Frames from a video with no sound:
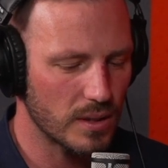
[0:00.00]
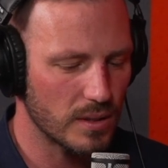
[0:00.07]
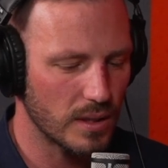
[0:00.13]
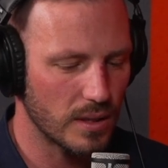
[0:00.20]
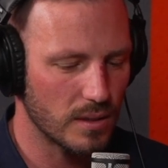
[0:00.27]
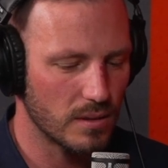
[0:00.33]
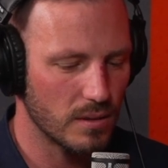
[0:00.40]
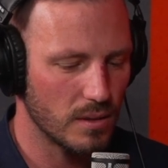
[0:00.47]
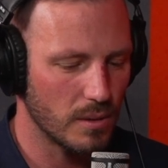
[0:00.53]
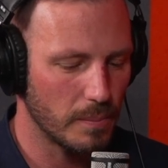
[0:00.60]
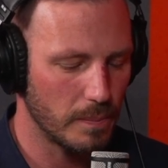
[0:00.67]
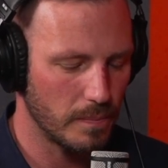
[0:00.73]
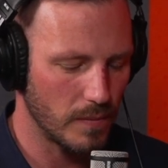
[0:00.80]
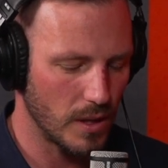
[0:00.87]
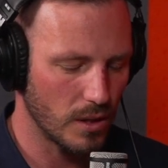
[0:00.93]
is, like,
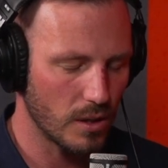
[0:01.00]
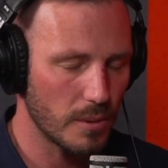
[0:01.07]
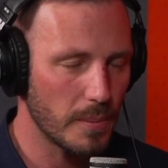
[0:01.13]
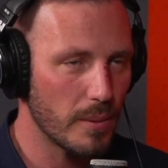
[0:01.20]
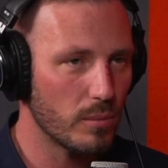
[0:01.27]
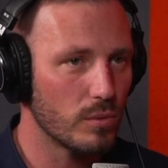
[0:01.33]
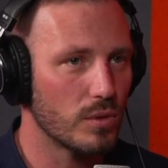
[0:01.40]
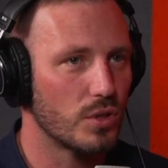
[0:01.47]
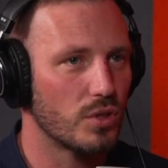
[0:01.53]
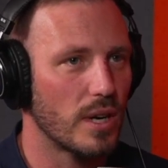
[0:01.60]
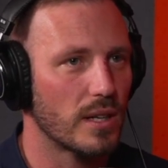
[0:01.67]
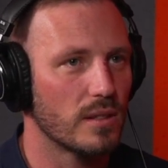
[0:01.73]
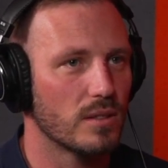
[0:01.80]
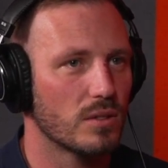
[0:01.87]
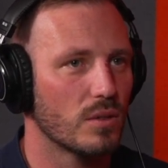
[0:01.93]
a lot of people will
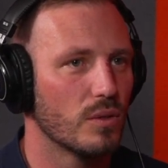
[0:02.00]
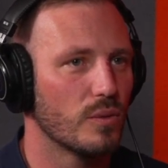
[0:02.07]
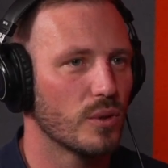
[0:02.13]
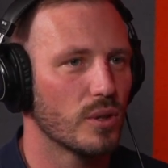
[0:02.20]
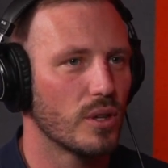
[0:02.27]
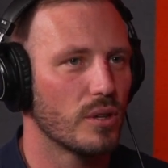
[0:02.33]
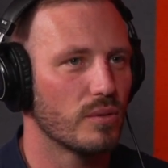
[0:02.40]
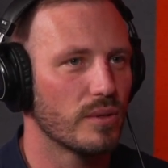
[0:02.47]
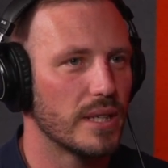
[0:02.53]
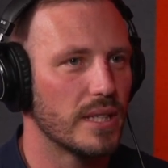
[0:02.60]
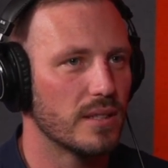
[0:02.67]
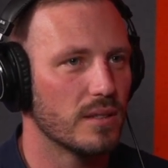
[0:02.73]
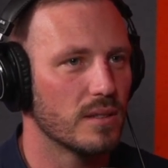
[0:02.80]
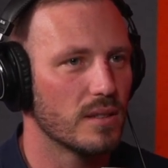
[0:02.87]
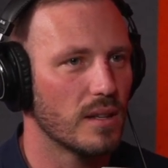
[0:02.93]
struggle at school for a lot of
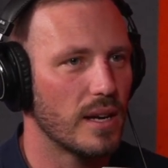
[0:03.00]
reasons.